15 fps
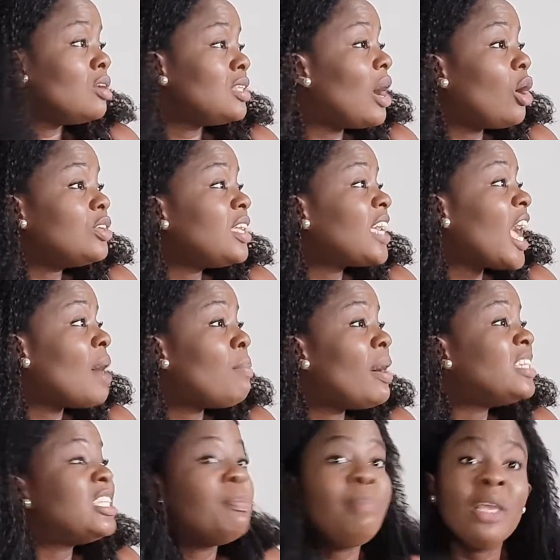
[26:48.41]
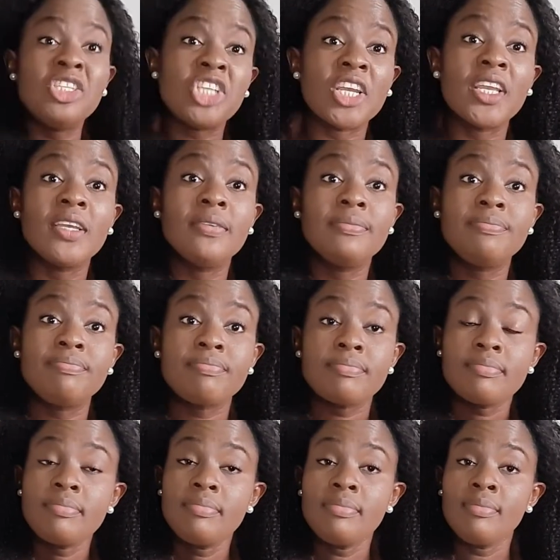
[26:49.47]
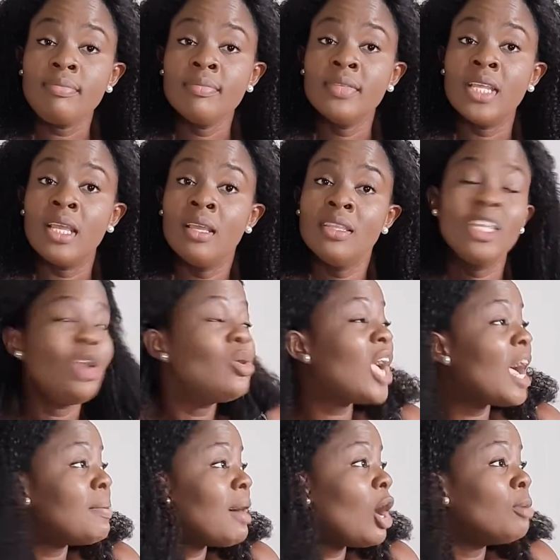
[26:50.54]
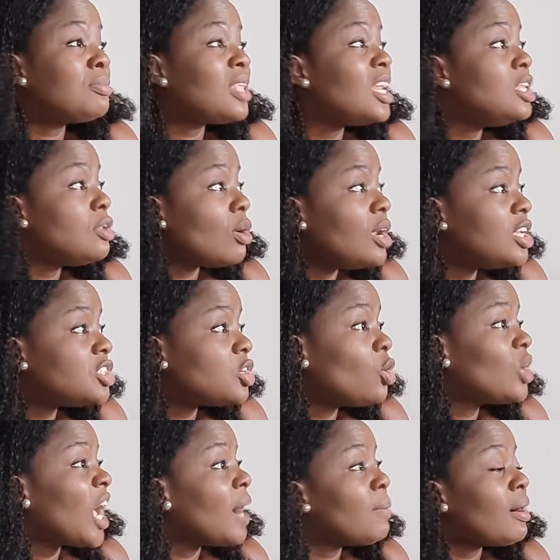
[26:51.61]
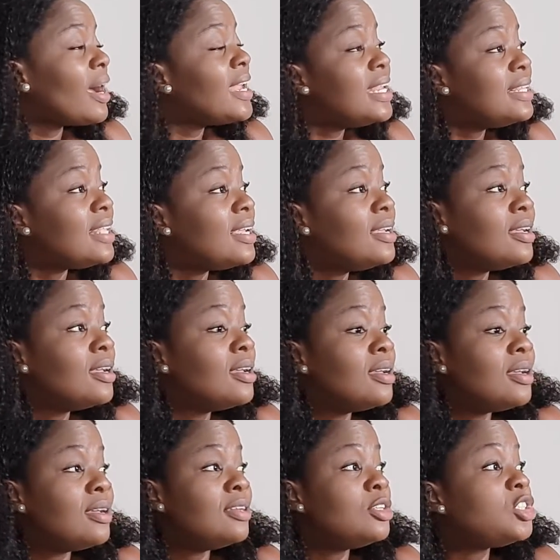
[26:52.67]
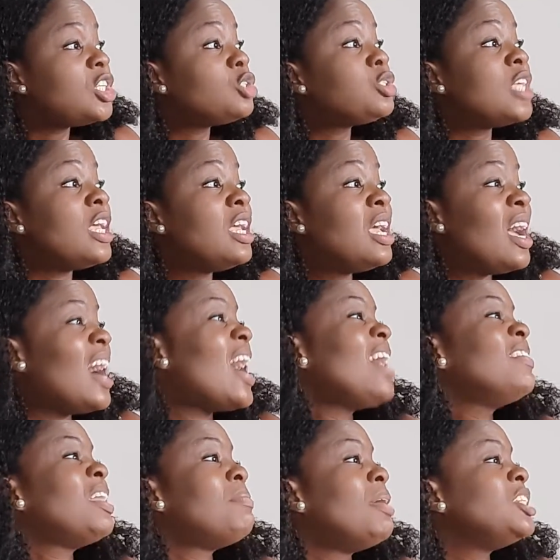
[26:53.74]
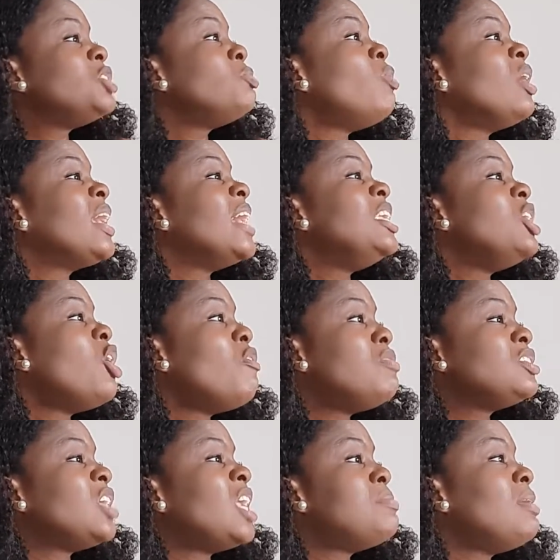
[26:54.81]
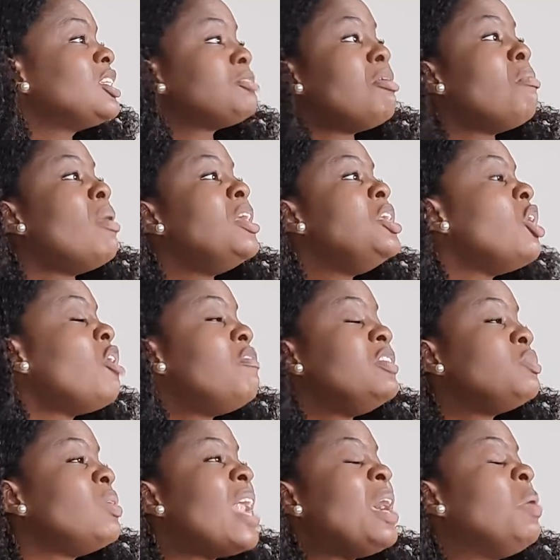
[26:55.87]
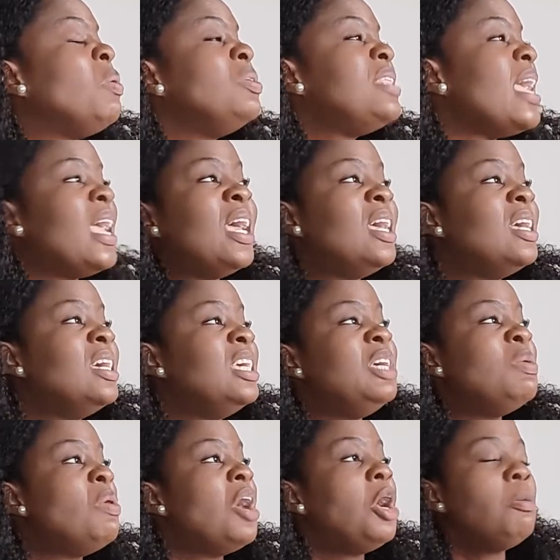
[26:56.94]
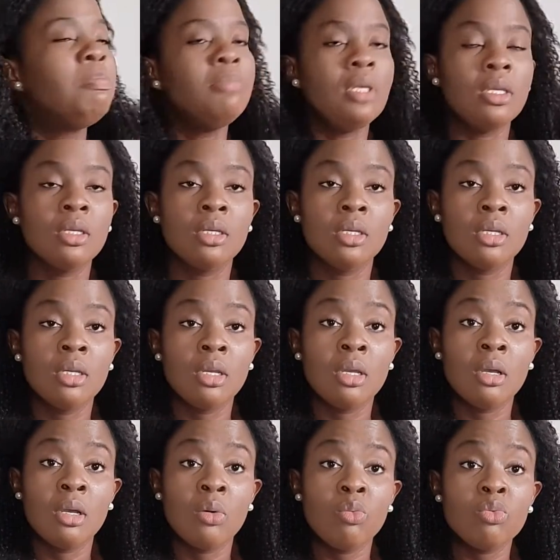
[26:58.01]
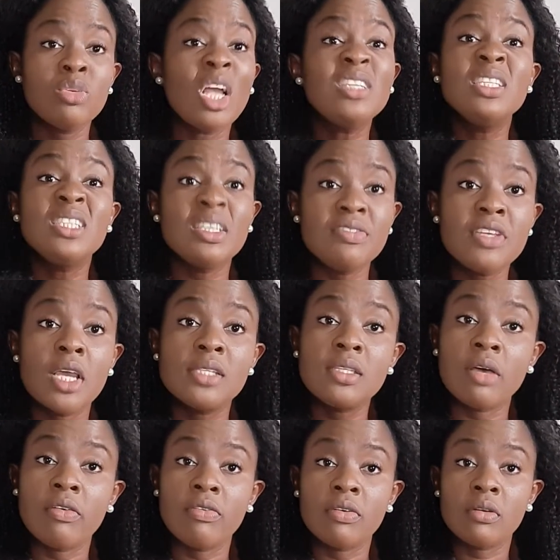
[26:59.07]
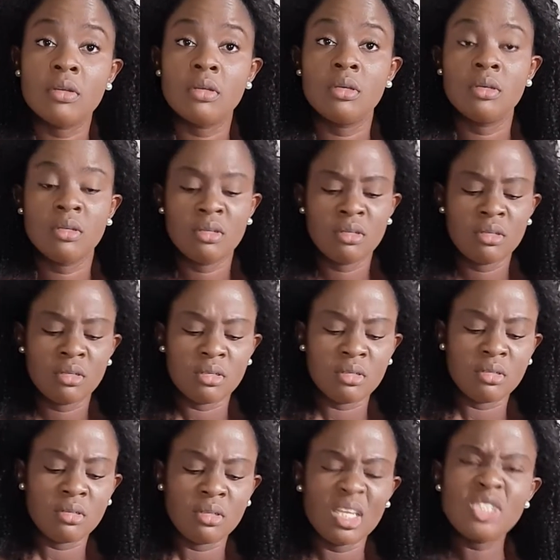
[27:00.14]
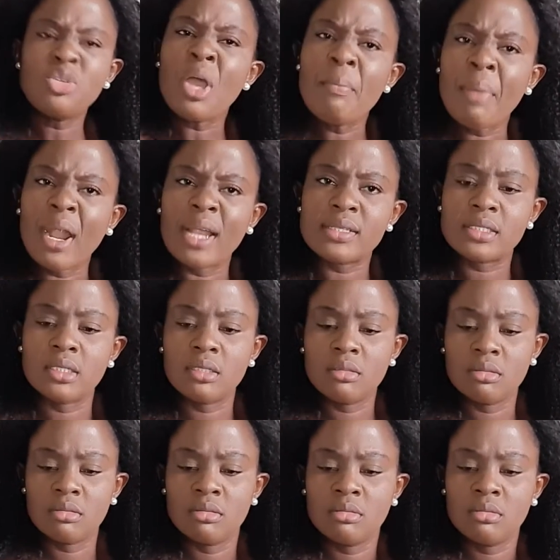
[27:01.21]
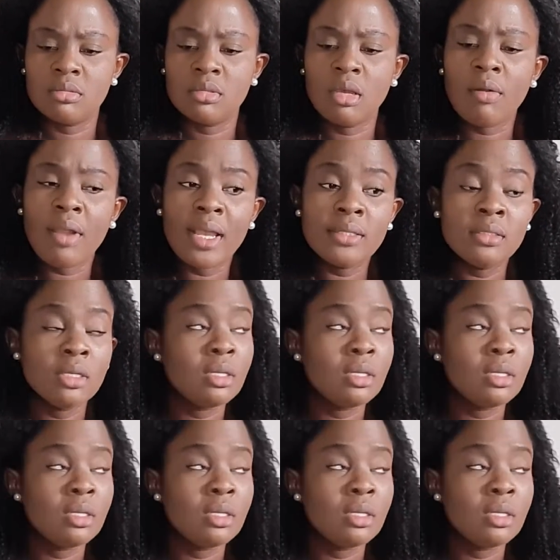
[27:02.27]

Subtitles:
All they care about is the paycheck. They don't care about obtaining knowledge, they don't care about anything. They just say, I have that my small girl in the office, I have my small boy in the office. When I go there, he will help me. You are deceiving yourself. It's so embarrassing. Alright?